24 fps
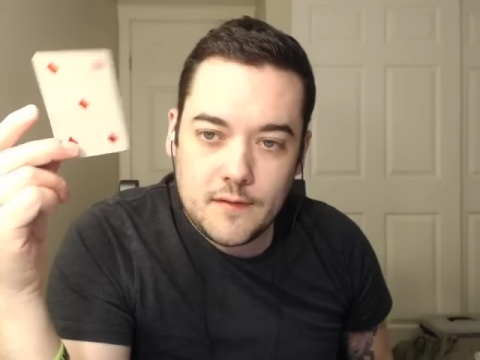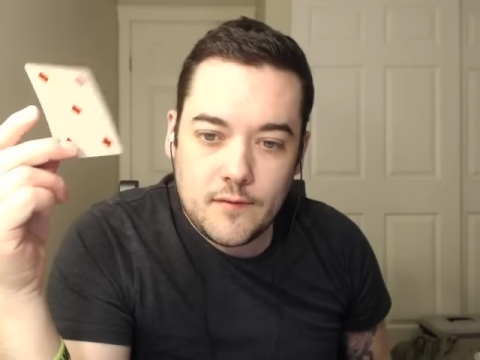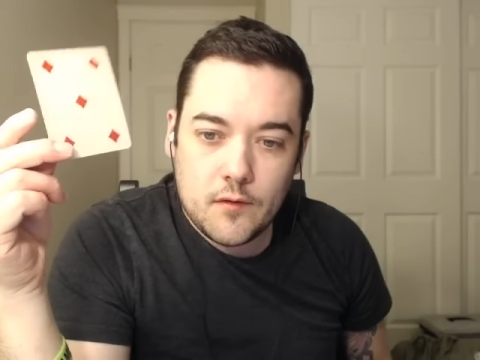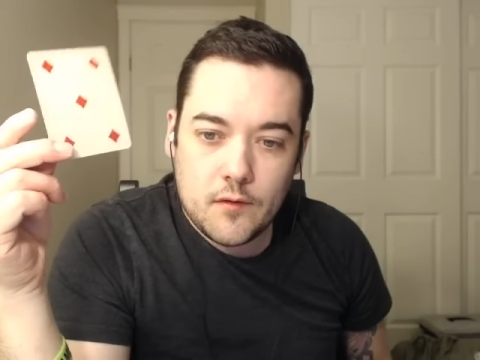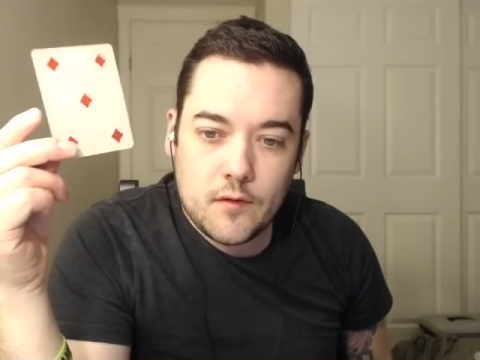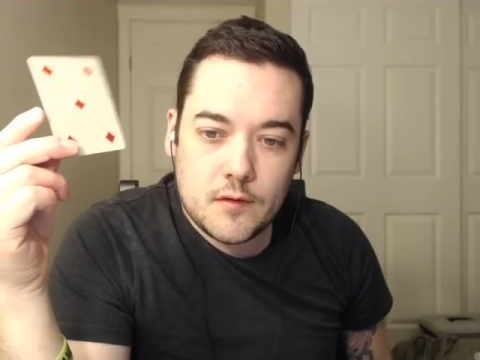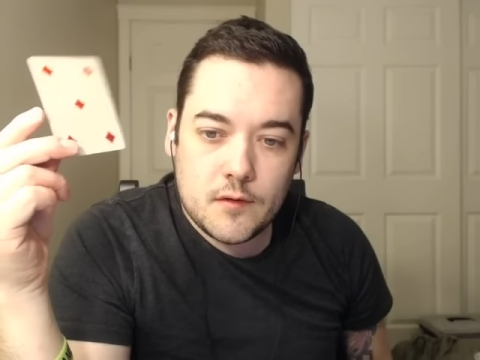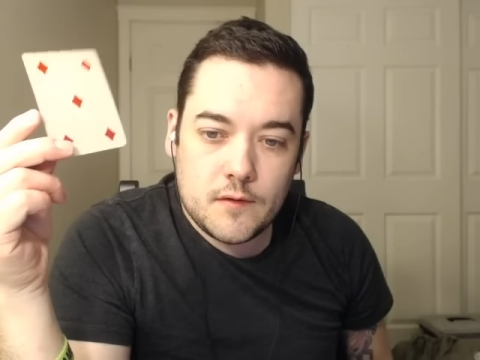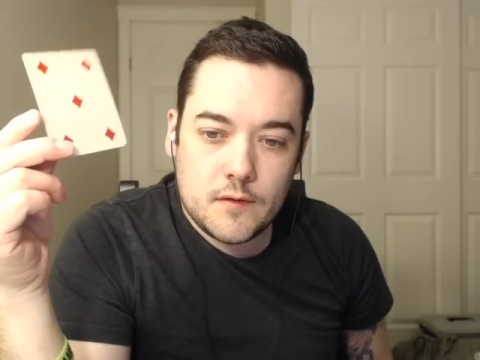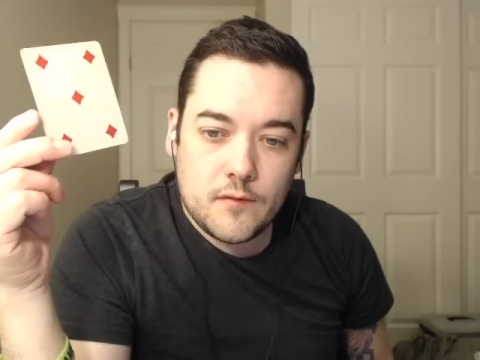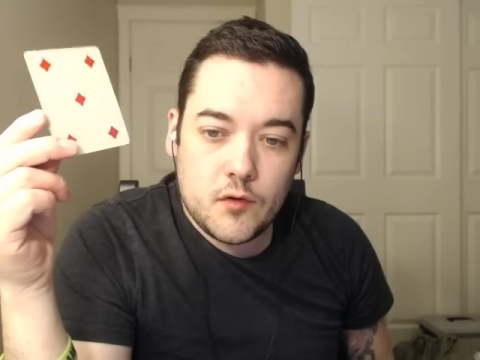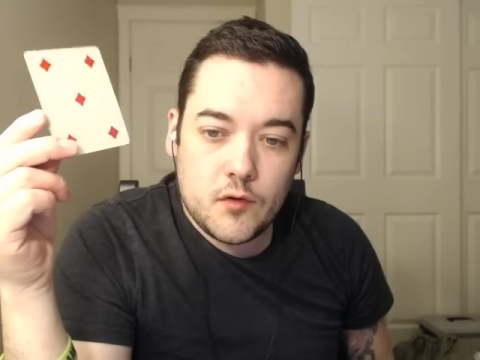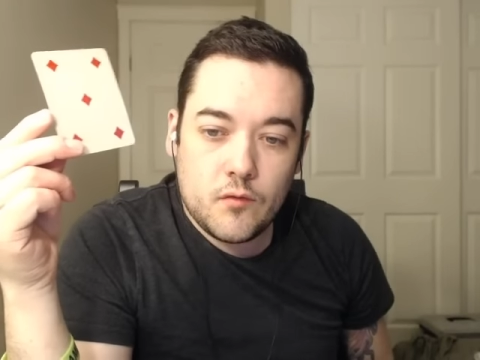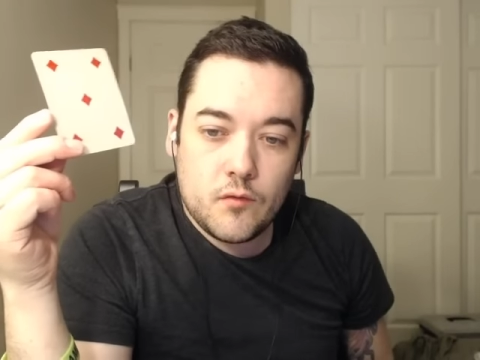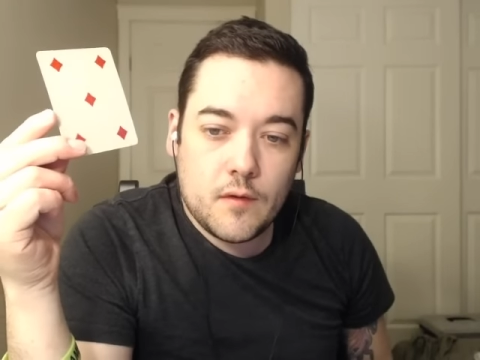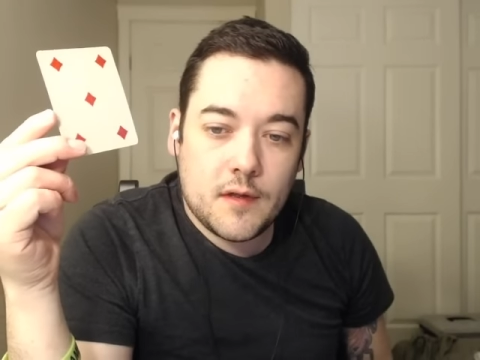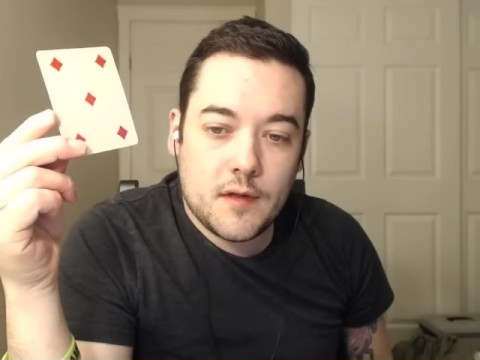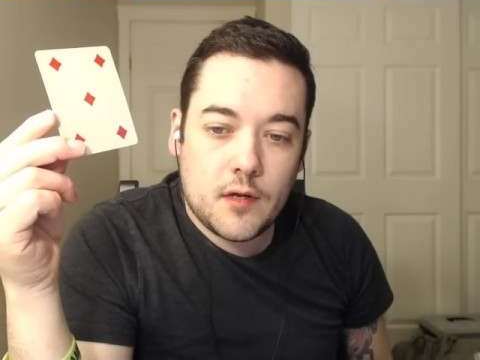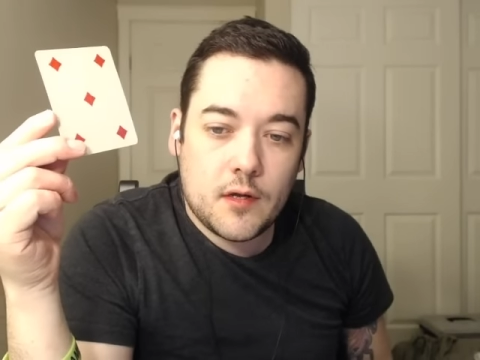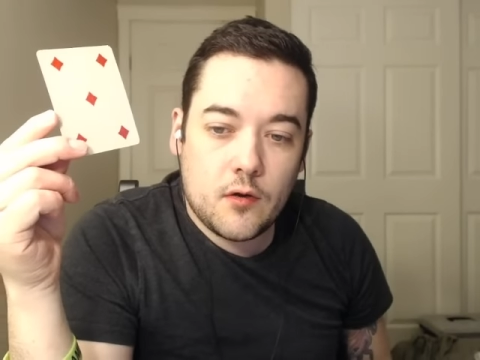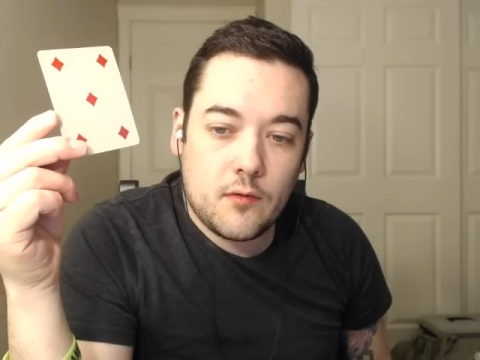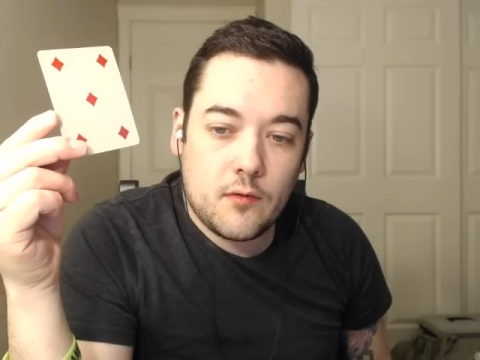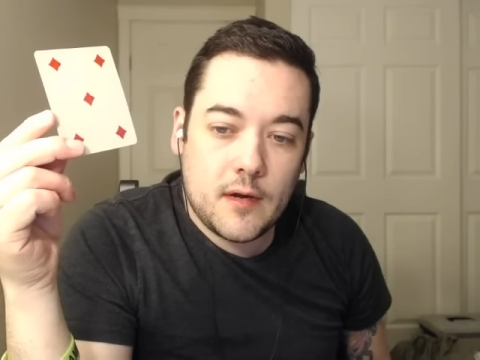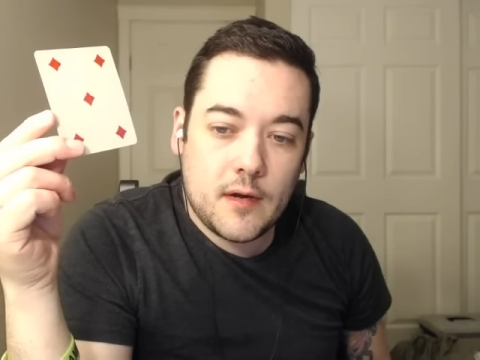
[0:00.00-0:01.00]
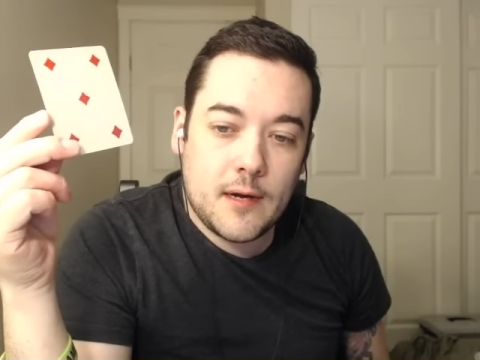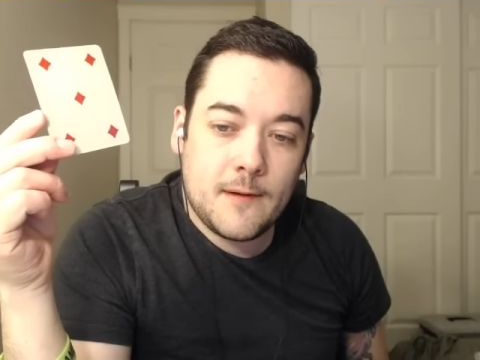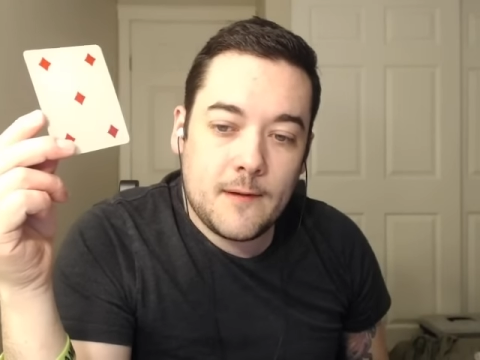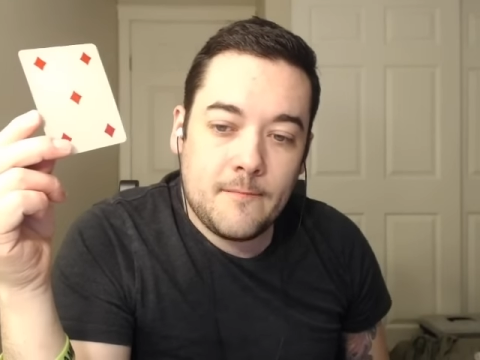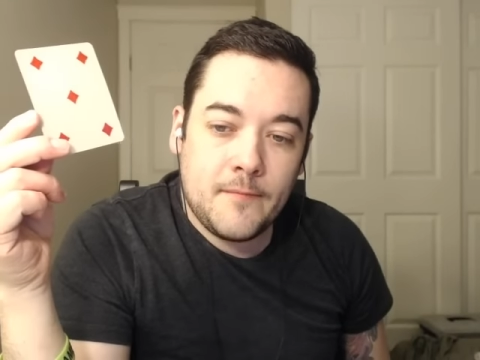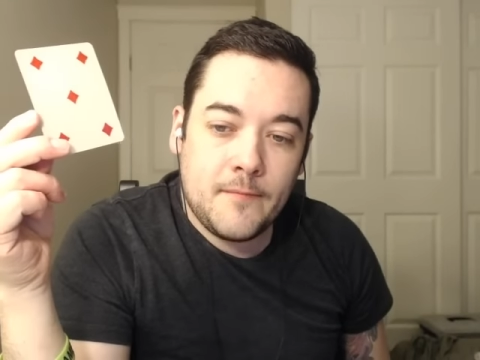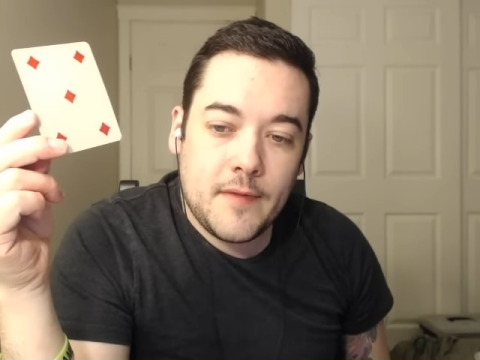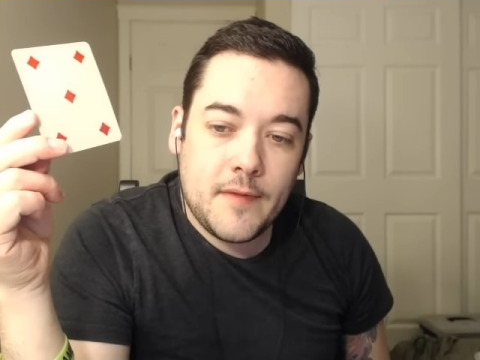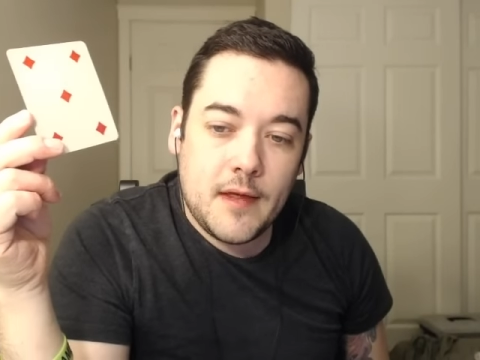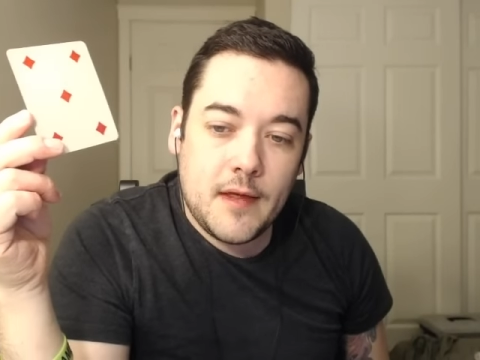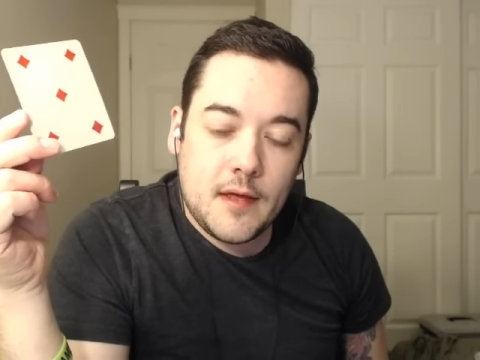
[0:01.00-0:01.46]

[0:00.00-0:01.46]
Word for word: for those of you with a career,